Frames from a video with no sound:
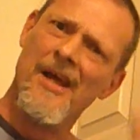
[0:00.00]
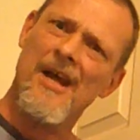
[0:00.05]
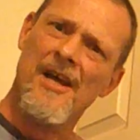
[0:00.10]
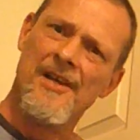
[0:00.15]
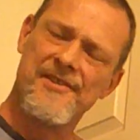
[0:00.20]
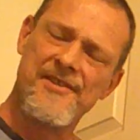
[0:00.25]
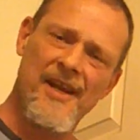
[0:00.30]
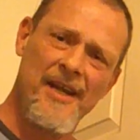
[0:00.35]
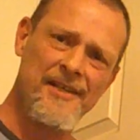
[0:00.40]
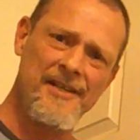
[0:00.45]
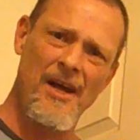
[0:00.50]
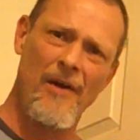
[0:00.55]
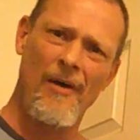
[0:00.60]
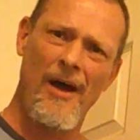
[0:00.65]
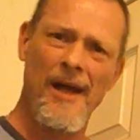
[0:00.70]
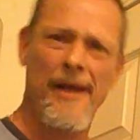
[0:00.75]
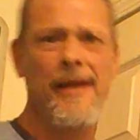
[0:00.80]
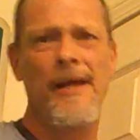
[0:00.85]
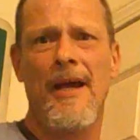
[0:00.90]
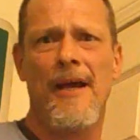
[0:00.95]
So that's how
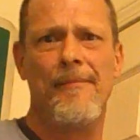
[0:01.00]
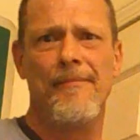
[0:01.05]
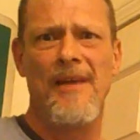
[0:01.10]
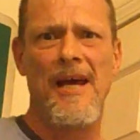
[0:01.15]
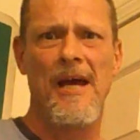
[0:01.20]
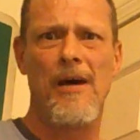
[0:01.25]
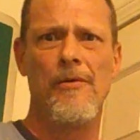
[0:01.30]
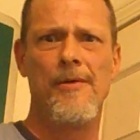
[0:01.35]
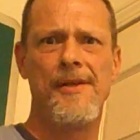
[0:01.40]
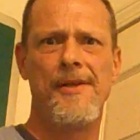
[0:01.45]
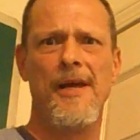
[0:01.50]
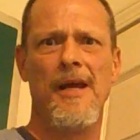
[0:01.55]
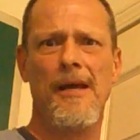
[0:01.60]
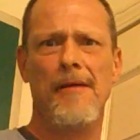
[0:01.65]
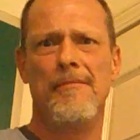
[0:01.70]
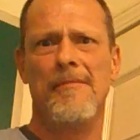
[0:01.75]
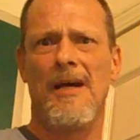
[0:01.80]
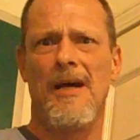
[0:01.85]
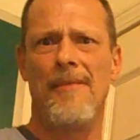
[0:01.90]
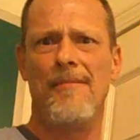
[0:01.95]
I am now with
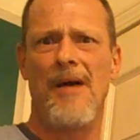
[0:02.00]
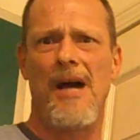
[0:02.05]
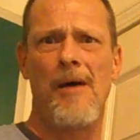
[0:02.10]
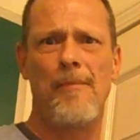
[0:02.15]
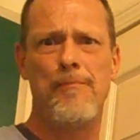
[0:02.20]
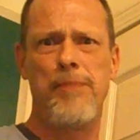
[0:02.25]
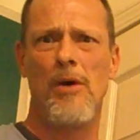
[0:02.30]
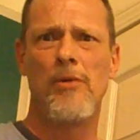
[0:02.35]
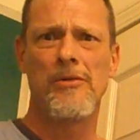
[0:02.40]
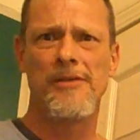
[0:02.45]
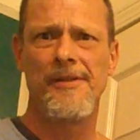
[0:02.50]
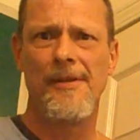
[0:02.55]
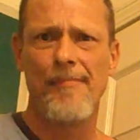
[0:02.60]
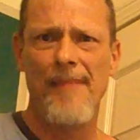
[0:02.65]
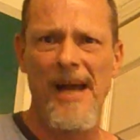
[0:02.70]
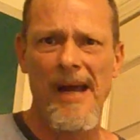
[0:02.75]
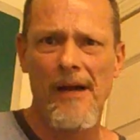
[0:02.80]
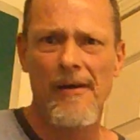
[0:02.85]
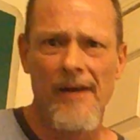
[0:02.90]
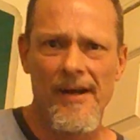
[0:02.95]
him. I'll poke the
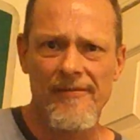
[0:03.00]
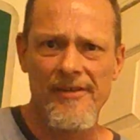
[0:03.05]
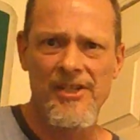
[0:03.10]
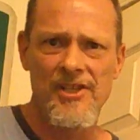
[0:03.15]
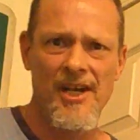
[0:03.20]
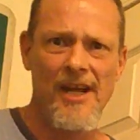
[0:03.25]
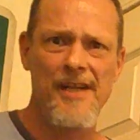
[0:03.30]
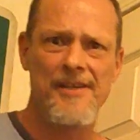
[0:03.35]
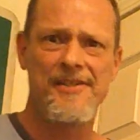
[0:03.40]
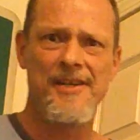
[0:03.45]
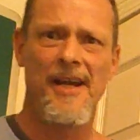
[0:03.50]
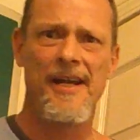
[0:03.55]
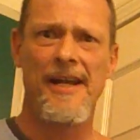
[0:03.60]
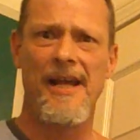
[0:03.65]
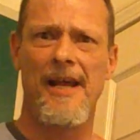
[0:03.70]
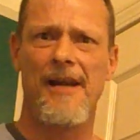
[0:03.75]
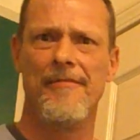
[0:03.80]
bear every chance I get.